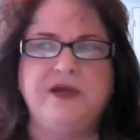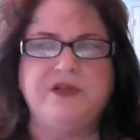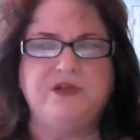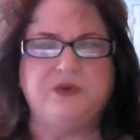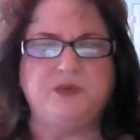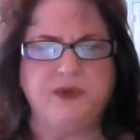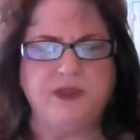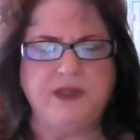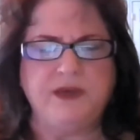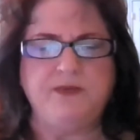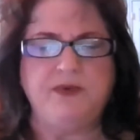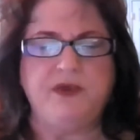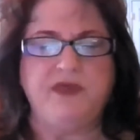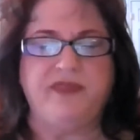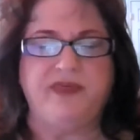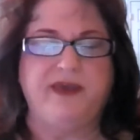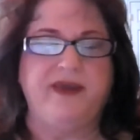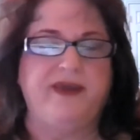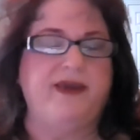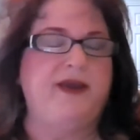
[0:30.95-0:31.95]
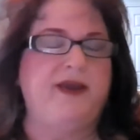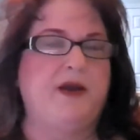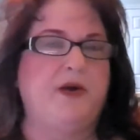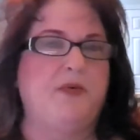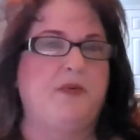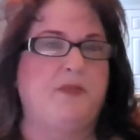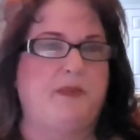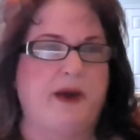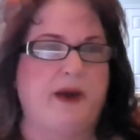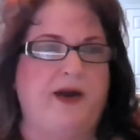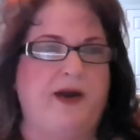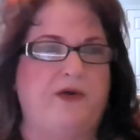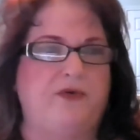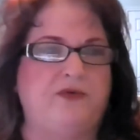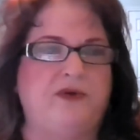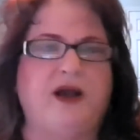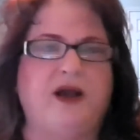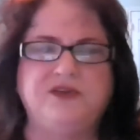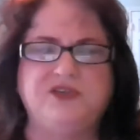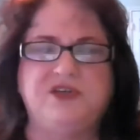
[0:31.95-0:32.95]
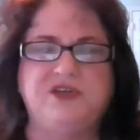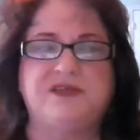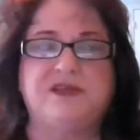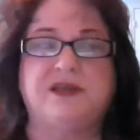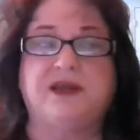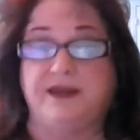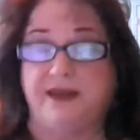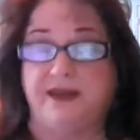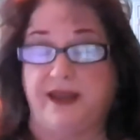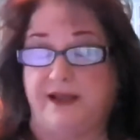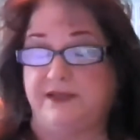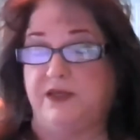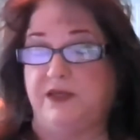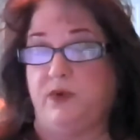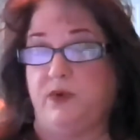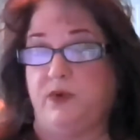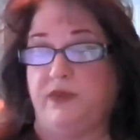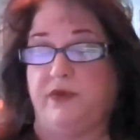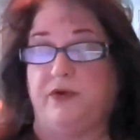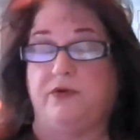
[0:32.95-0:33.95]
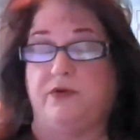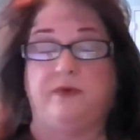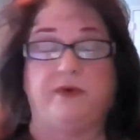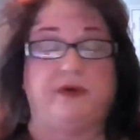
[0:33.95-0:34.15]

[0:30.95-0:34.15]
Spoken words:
to really be thinking about not just connecting with her.